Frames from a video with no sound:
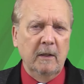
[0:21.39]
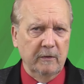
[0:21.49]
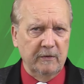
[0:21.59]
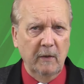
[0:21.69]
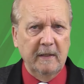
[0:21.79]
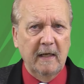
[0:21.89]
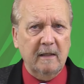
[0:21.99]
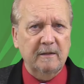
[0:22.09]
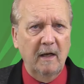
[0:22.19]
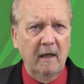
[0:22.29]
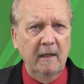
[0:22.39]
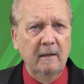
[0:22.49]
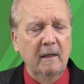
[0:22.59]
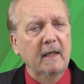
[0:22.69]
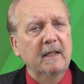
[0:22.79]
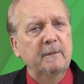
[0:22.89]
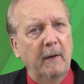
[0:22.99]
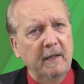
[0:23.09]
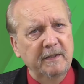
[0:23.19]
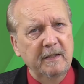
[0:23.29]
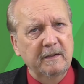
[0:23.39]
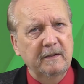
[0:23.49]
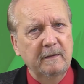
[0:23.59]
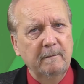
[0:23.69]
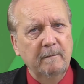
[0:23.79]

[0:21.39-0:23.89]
Your zodiac sign is Pisces.